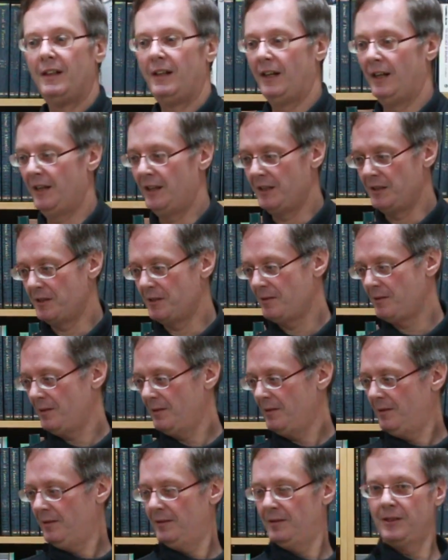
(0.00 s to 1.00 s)
and
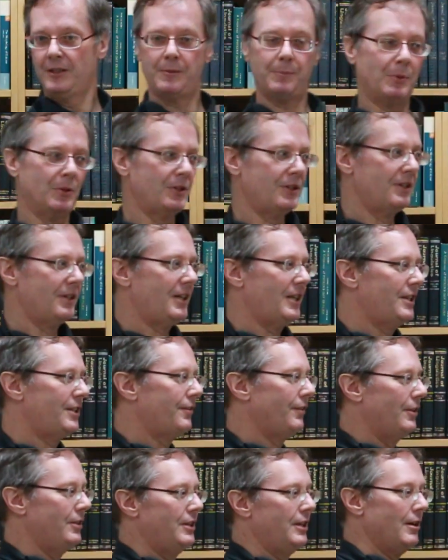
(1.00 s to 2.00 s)
this person
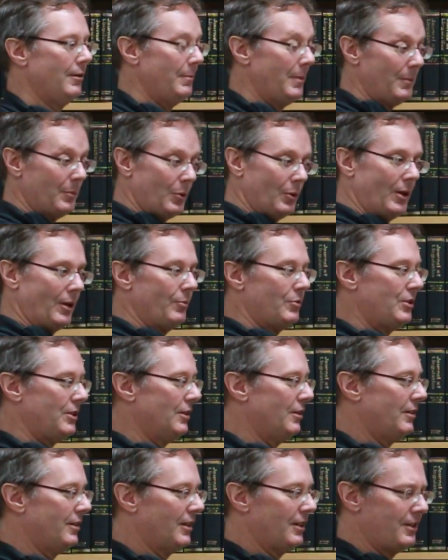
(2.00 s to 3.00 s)
testifies, yeah, I remember when I was
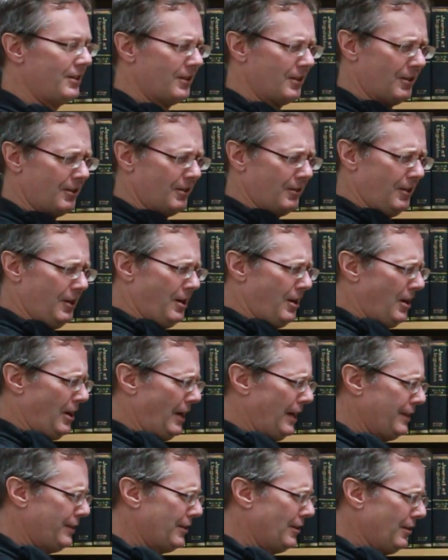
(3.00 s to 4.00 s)
young and I saw
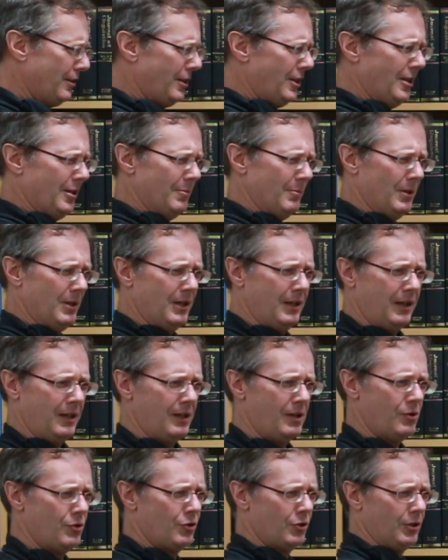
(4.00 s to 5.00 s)
him get
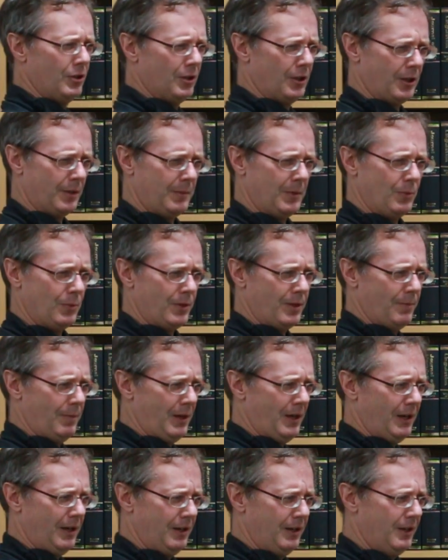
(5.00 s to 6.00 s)
into an argument with a
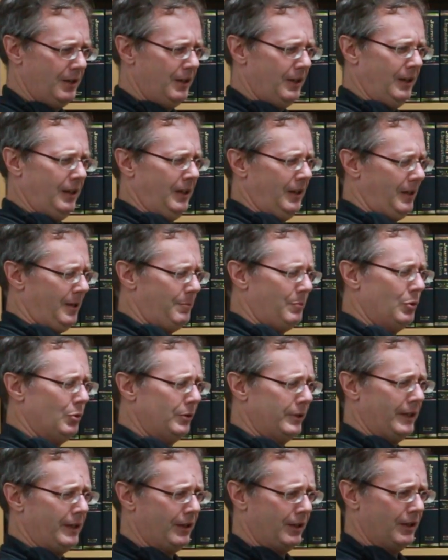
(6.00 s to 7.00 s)
man, and he
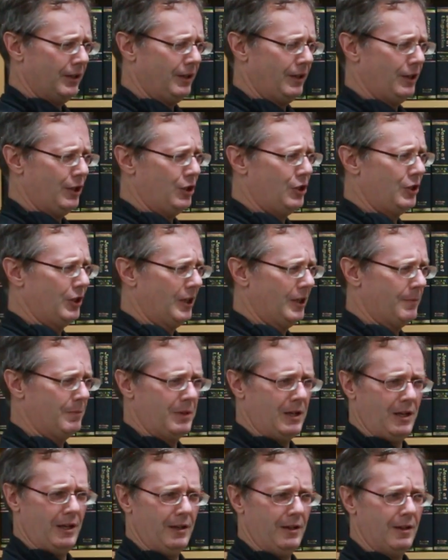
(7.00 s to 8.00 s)
pulled out a gun and he shot him
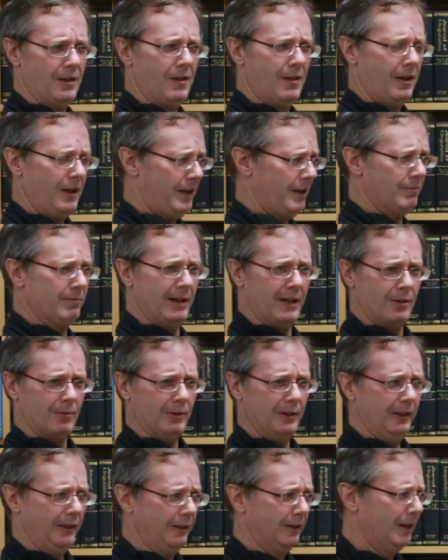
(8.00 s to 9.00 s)
dead, and he ran
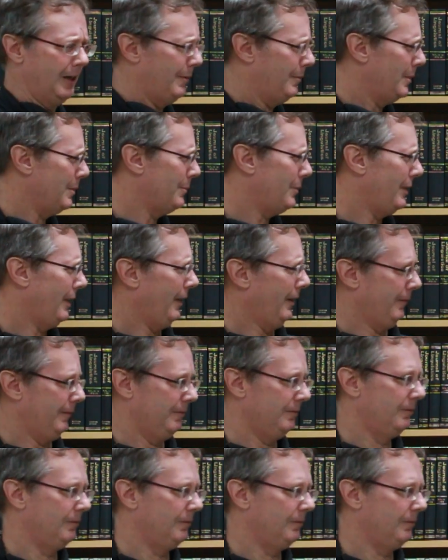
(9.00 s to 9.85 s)
away. I remember that.